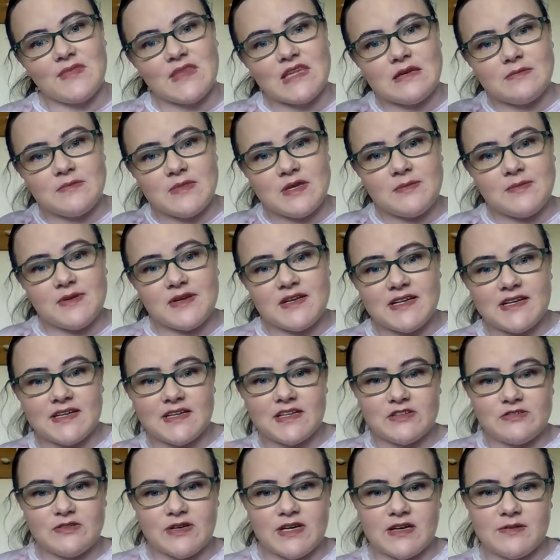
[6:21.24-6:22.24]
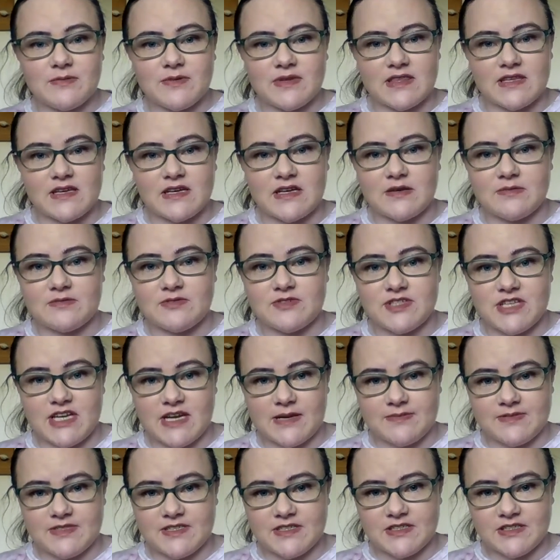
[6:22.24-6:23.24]
maybe I need to try it with a
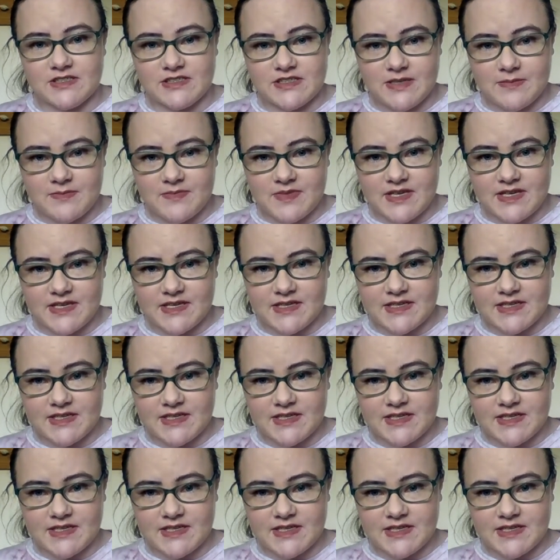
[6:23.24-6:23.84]
chapstick or something.